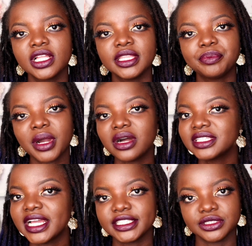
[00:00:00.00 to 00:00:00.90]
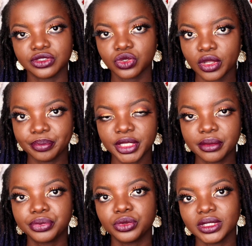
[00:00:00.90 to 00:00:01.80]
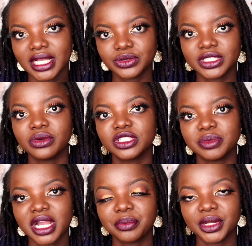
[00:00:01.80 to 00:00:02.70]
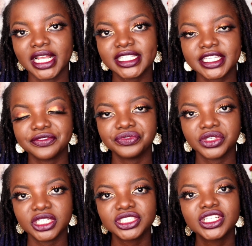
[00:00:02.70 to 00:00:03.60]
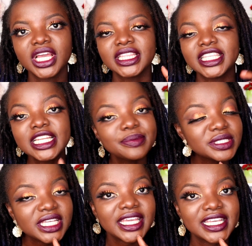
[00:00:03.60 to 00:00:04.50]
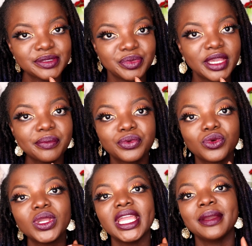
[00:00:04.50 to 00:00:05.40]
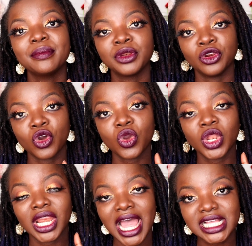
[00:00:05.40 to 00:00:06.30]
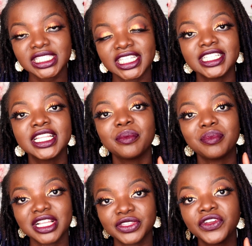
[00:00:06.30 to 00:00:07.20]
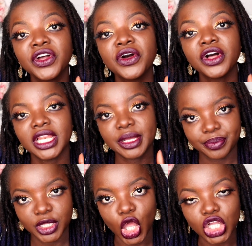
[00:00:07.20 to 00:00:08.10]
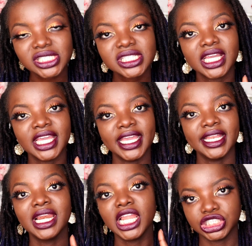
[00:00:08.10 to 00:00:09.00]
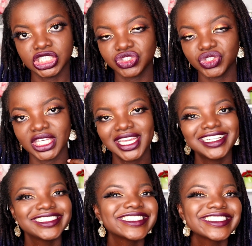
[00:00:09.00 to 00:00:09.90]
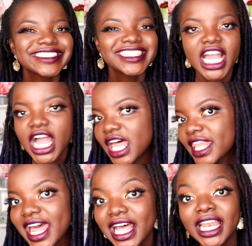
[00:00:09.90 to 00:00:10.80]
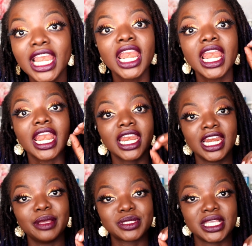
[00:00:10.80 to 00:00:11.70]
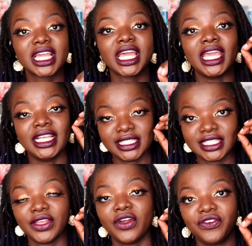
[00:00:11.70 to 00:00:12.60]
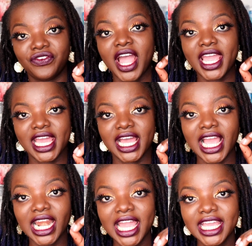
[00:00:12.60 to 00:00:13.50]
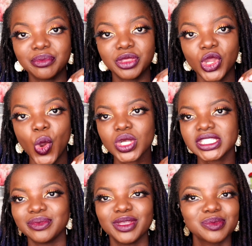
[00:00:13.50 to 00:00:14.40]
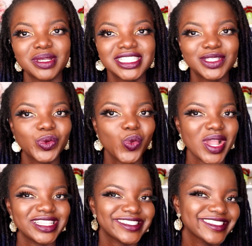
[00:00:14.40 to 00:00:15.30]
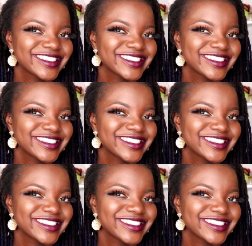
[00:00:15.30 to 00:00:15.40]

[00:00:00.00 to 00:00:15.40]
the powder is not oil BM Pro. That was Mark Merrill Skin Finish. The lipstick is BM Pro Long-Lasting Matte Lip Gloss in Legendary. That lipstick is fire. I like it because it makes my teeth look white,